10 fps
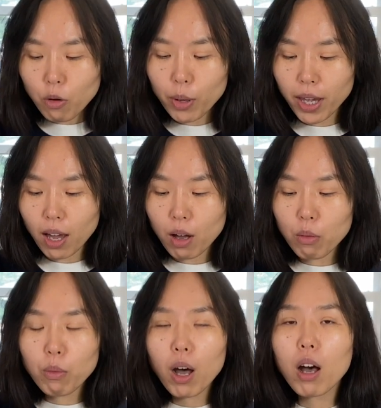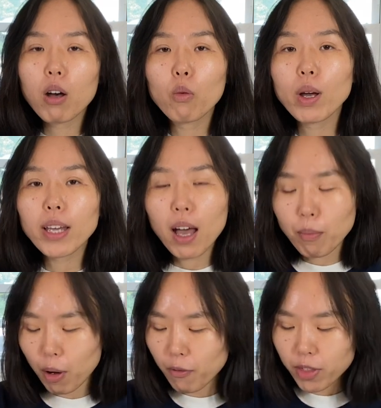we have 1
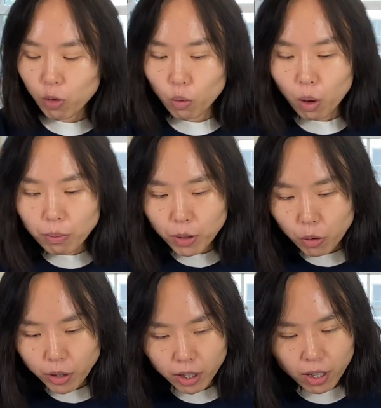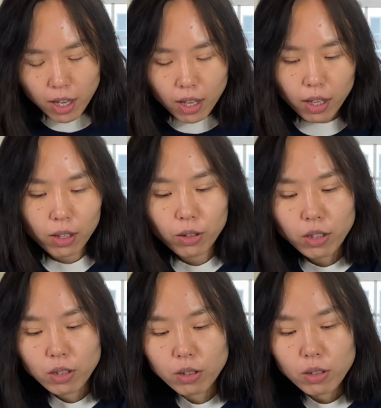cup of the warm milk and
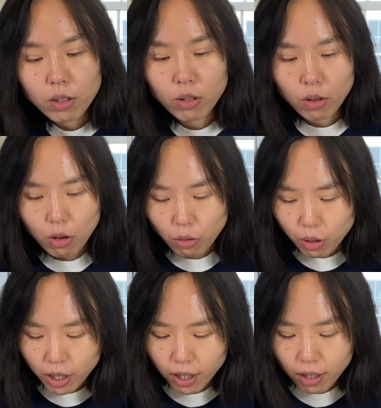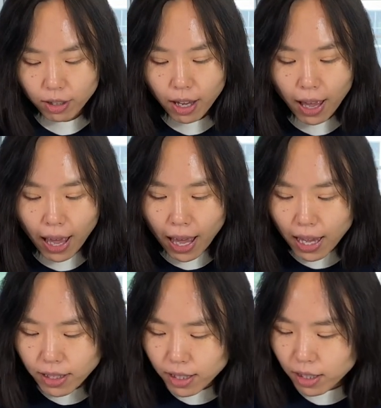we're gonna
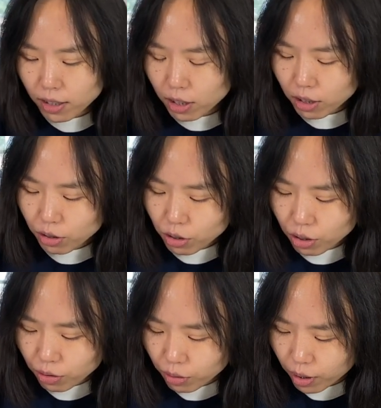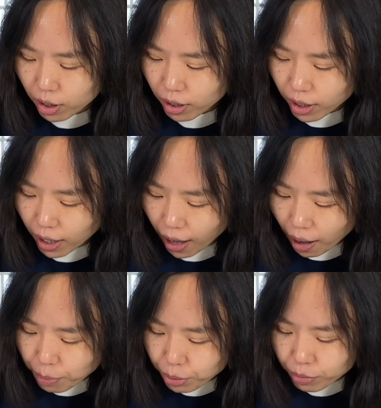add it to the
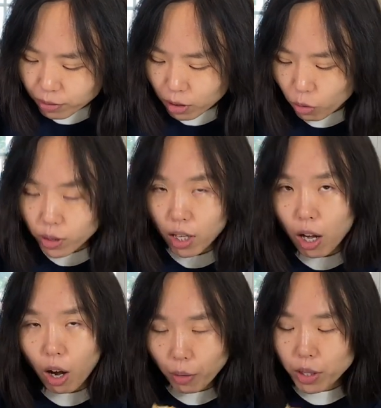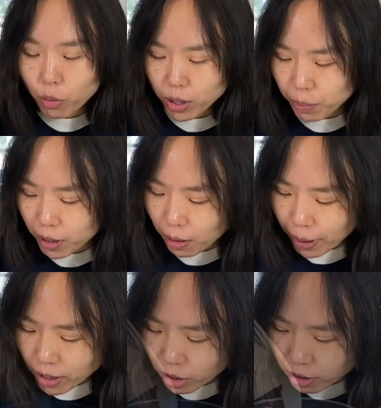cup already with peanut
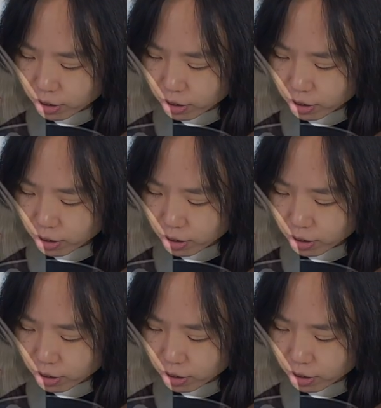butter.